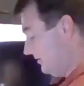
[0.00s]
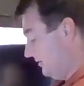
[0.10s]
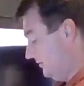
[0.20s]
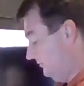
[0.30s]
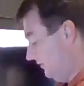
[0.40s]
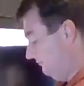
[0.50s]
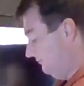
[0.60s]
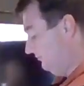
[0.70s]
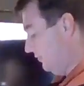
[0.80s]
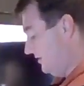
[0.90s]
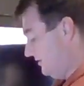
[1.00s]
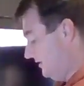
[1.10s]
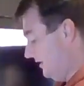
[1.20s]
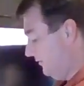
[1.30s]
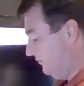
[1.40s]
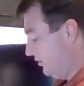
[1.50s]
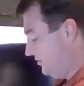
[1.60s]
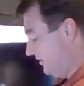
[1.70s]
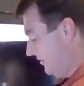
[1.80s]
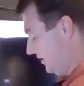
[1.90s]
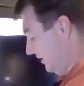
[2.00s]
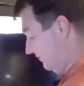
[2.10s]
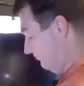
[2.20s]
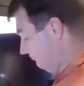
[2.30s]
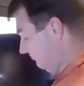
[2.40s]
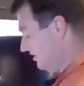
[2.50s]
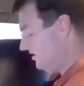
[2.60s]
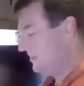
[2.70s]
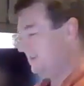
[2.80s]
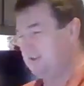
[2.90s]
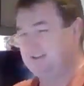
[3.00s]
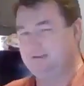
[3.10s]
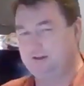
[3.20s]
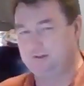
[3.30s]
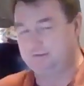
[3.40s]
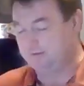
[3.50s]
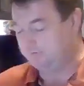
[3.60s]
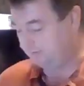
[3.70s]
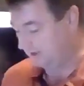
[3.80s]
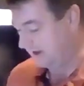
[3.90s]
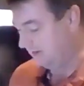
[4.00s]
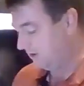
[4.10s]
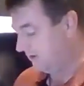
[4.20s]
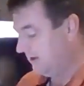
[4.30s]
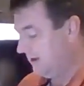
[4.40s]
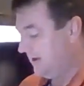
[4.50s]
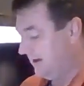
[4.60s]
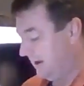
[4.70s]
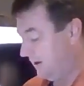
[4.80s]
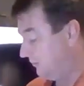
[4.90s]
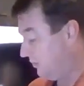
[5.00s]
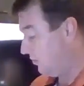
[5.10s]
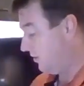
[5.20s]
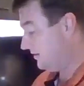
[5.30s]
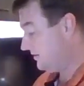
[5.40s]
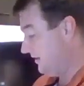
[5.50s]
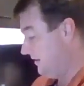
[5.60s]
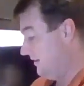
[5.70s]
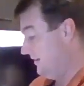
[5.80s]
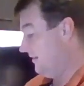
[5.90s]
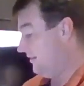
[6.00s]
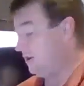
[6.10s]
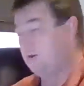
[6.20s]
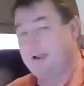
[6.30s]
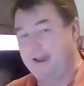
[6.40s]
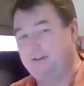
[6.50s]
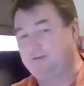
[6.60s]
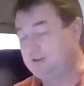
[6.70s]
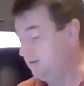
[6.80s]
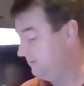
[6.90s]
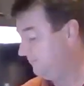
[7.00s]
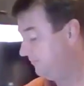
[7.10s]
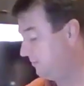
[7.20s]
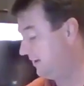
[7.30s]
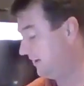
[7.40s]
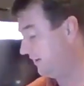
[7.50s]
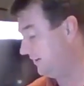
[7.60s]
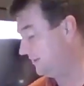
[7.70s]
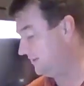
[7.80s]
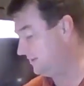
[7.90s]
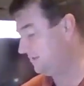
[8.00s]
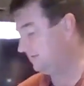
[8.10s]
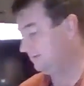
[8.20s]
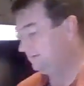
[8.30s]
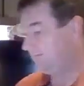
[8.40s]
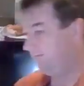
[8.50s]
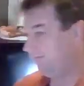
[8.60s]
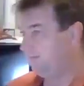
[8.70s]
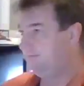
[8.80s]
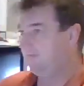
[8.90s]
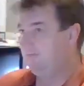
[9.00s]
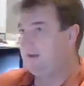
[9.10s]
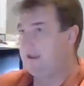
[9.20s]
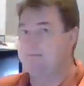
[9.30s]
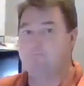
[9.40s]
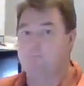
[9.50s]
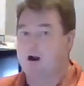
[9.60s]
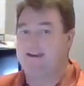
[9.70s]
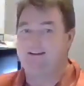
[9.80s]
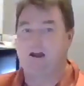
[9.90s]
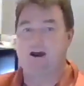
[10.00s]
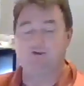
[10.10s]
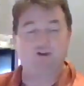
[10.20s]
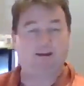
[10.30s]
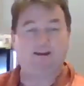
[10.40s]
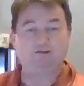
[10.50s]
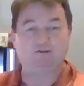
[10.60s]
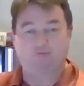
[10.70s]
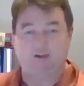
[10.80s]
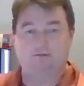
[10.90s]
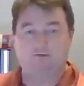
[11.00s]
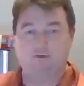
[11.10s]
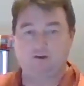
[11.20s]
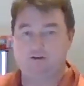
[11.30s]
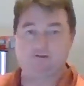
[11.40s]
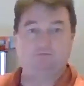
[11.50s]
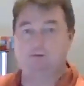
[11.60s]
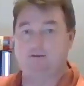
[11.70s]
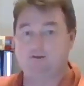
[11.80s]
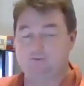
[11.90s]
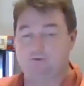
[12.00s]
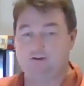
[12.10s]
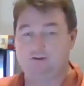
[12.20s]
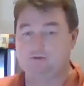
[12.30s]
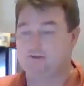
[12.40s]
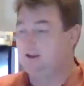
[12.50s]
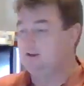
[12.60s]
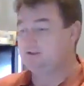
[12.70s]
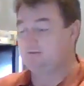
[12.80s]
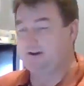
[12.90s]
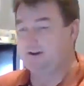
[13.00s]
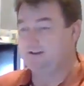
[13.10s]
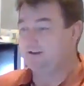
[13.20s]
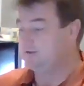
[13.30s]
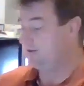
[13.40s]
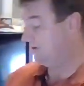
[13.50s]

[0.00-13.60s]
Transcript: So, which is a different version of an onion. Just gives it a little different flavor. Now, of course, you don't have to, because it might not change the flavor for you. So you might just want to use straight onions.